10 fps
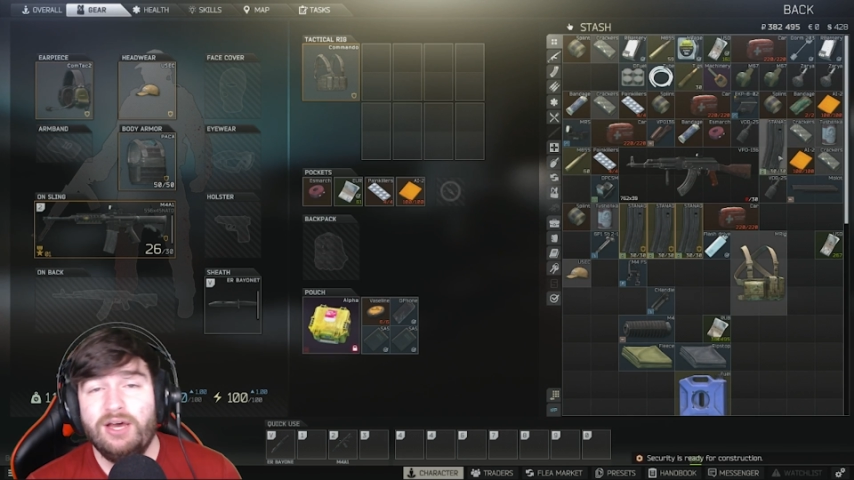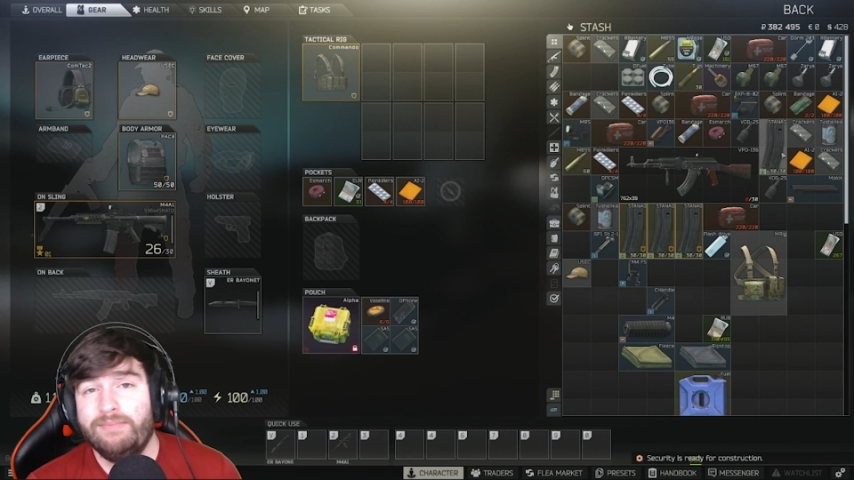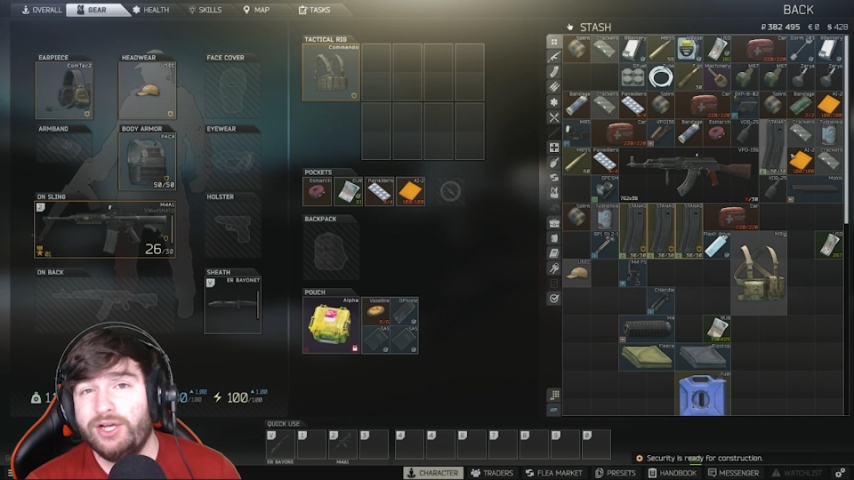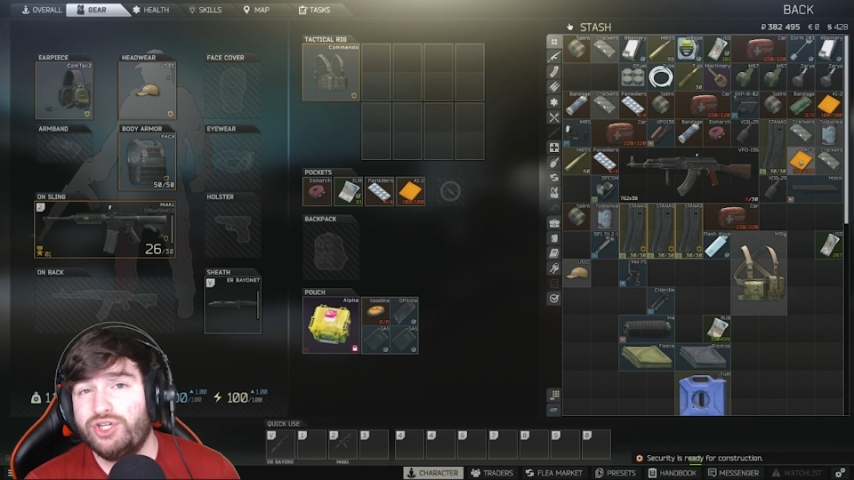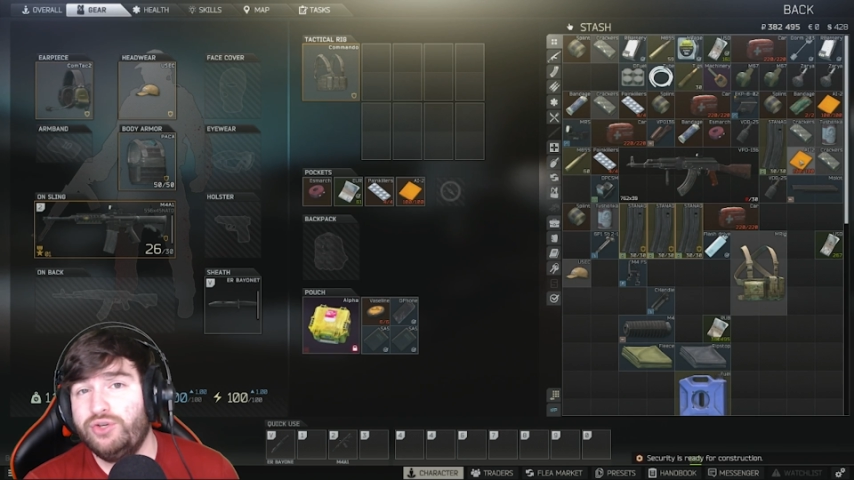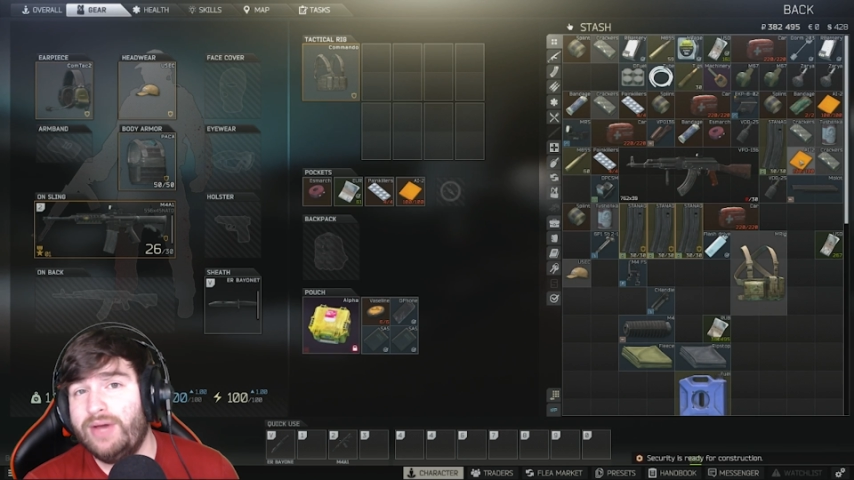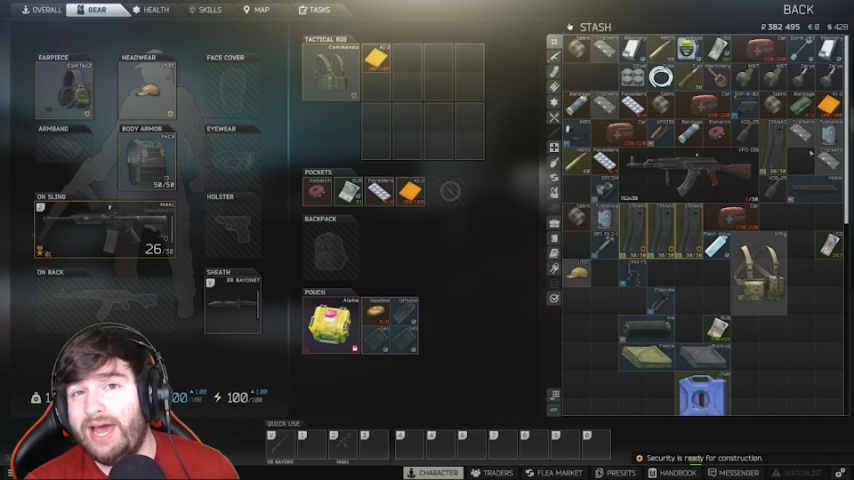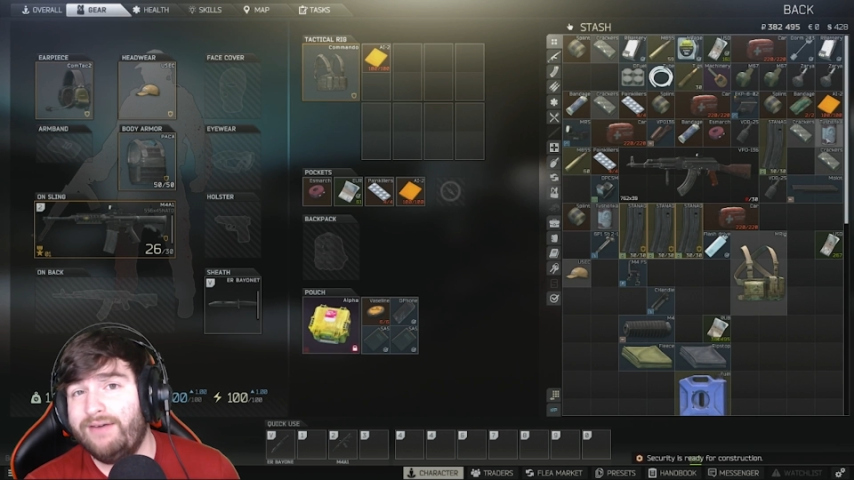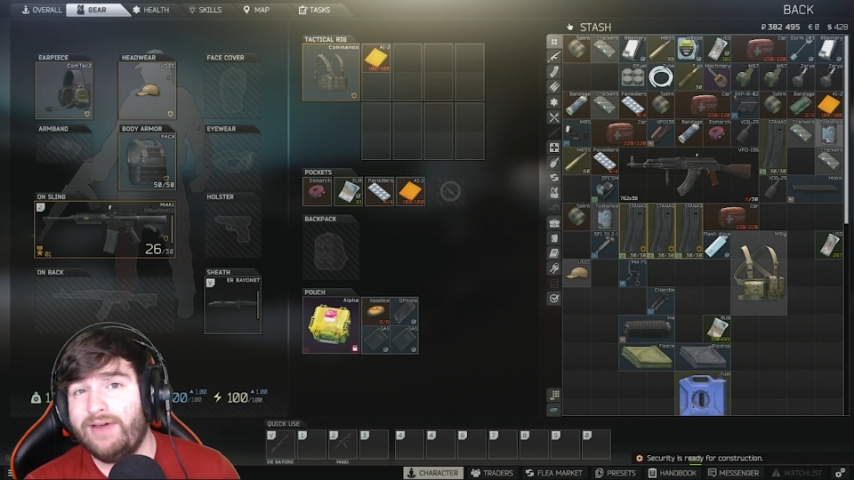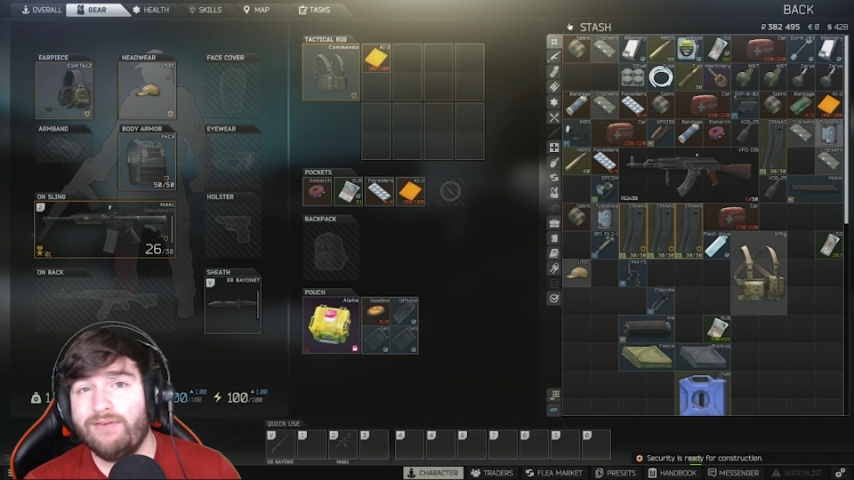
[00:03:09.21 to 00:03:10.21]
Make sure you
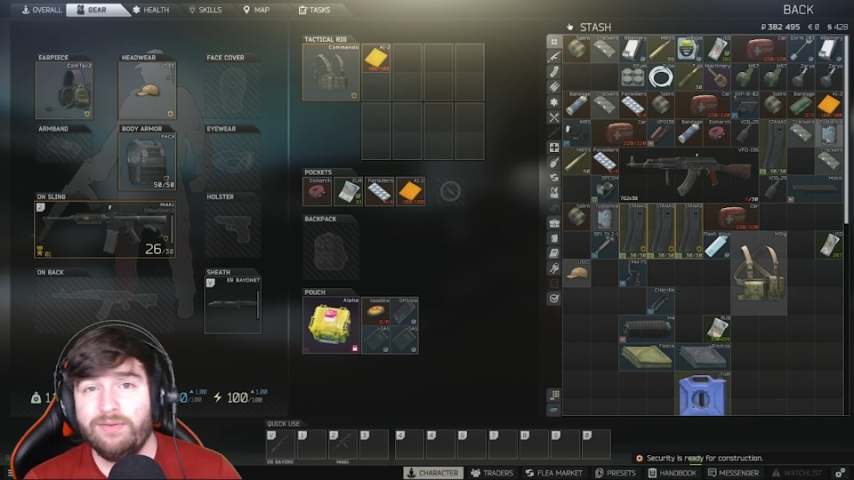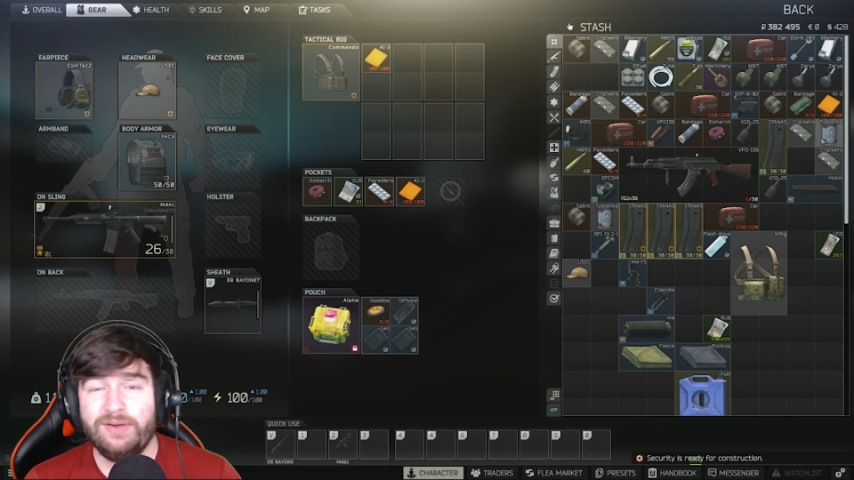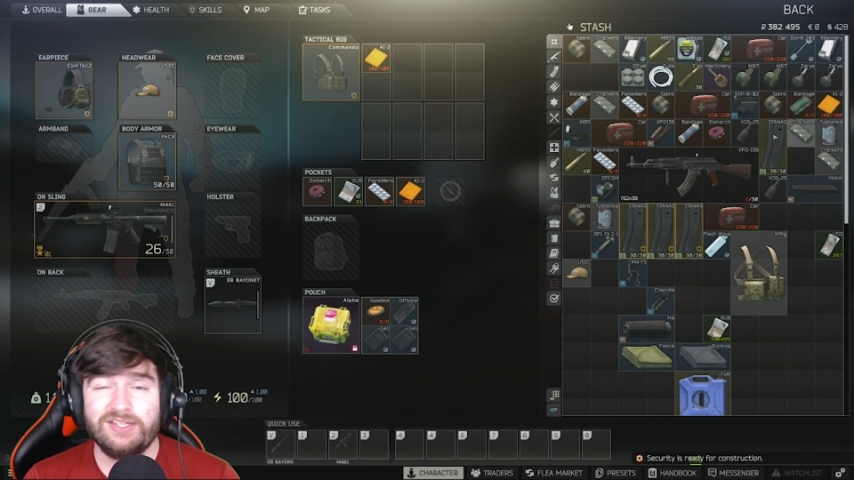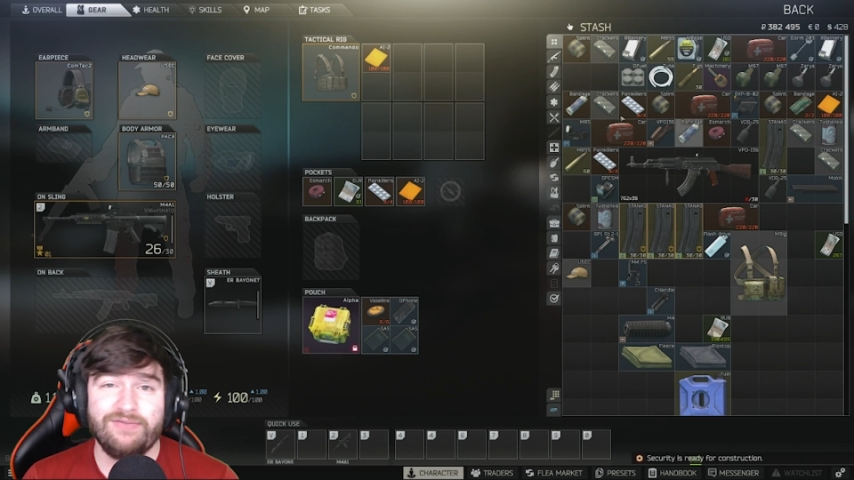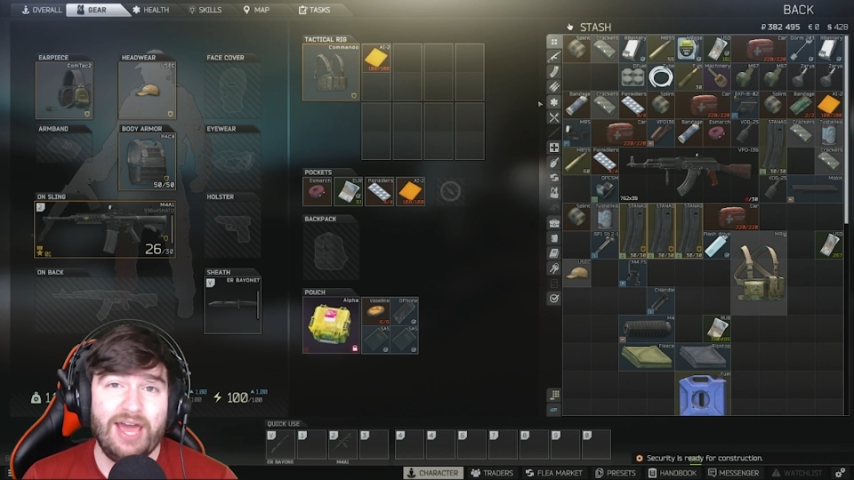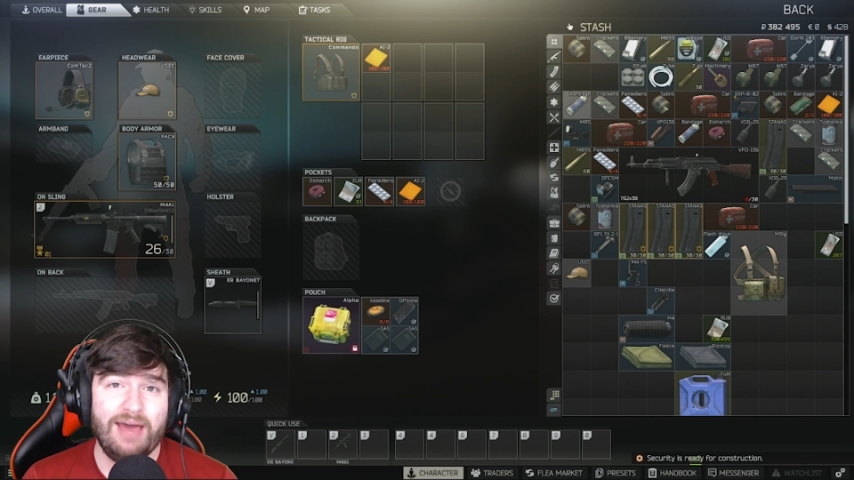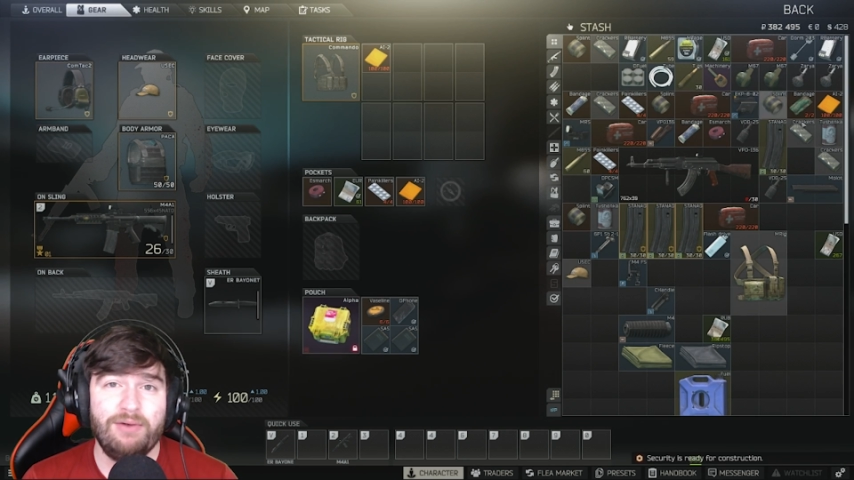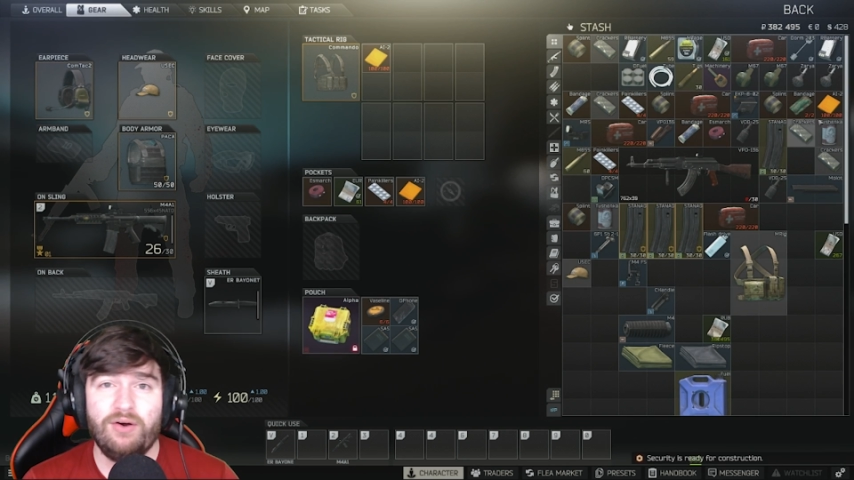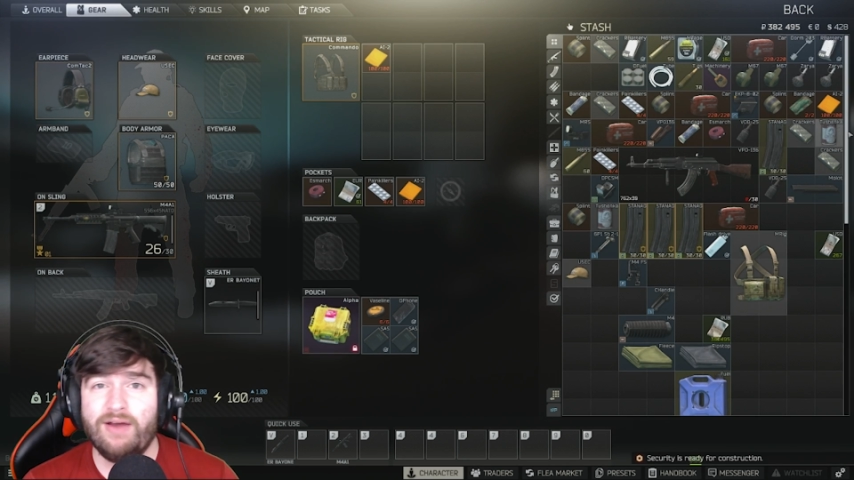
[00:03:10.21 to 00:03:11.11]
have every piece of ammo,